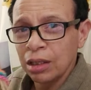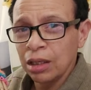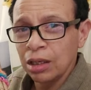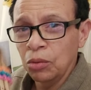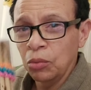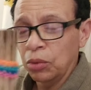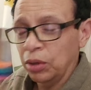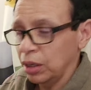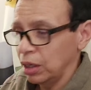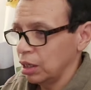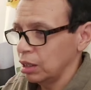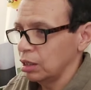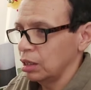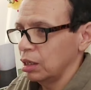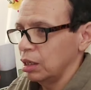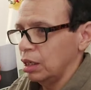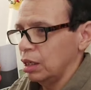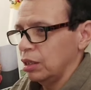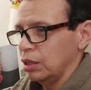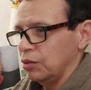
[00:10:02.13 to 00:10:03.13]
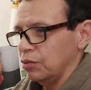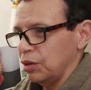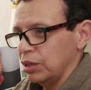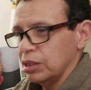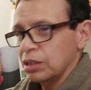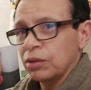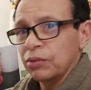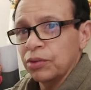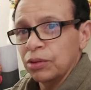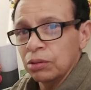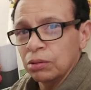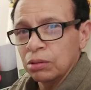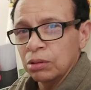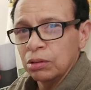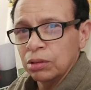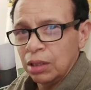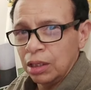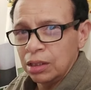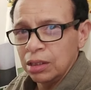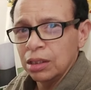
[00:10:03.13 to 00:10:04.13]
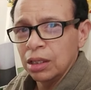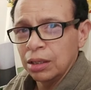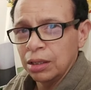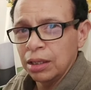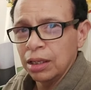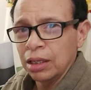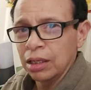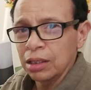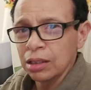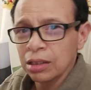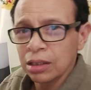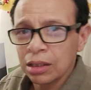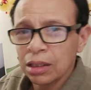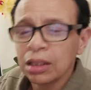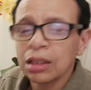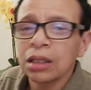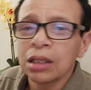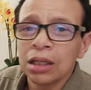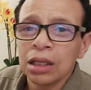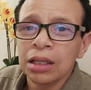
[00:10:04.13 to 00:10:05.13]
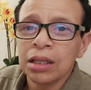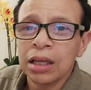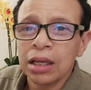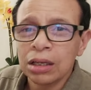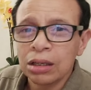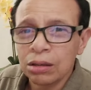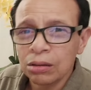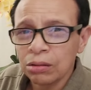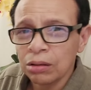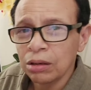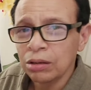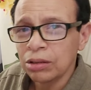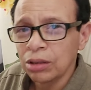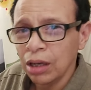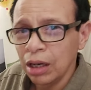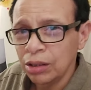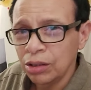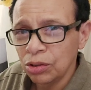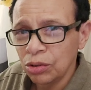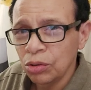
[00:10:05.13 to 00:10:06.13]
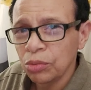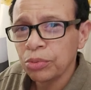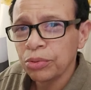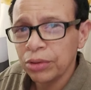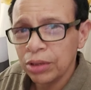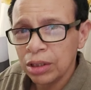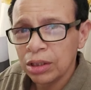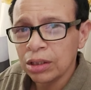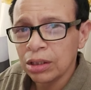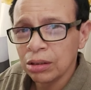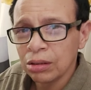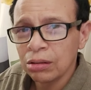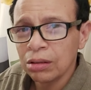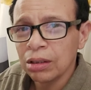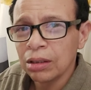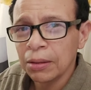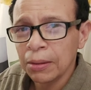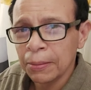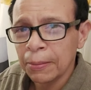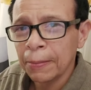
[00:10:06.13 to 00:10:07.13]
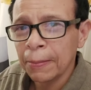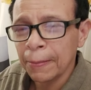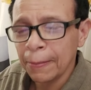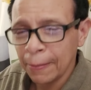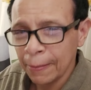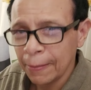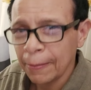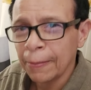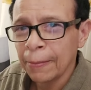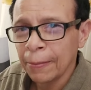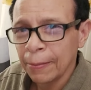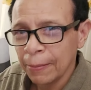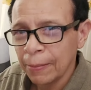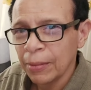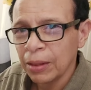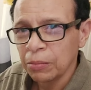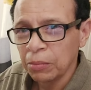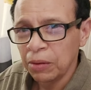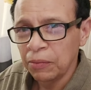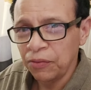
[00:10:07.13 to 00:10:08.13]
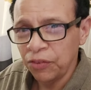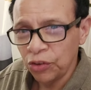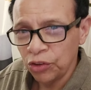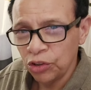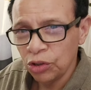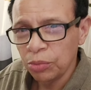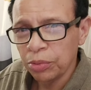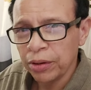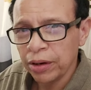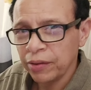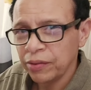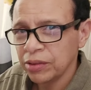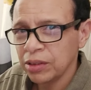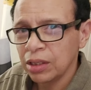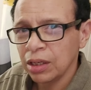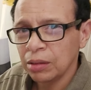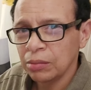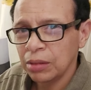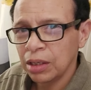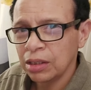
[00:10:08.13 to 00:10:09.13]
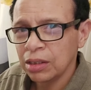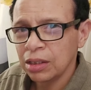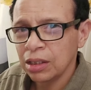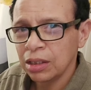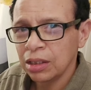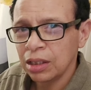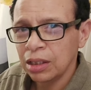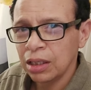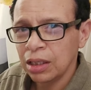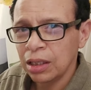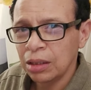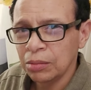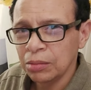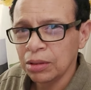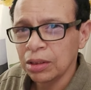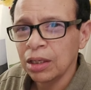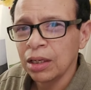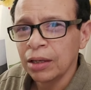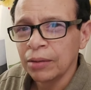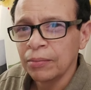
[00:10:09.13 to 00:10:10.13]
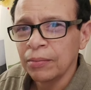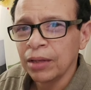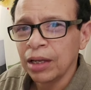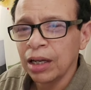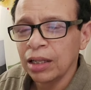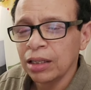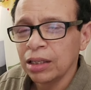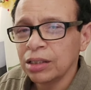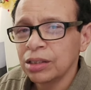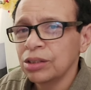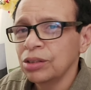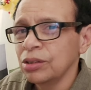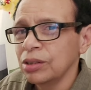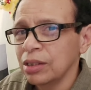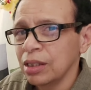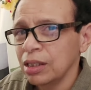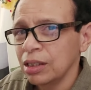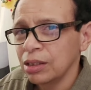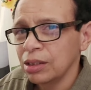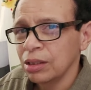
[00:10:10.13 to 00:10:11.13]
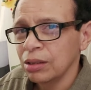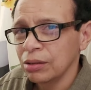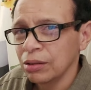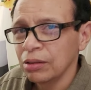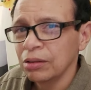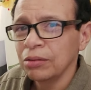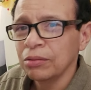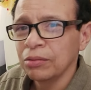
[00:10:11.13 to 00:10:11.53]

And we had, and the rest of you that sent things. Thank you. I, I do appreciate all. But for your privacy, I'm not saying the names unless you say so.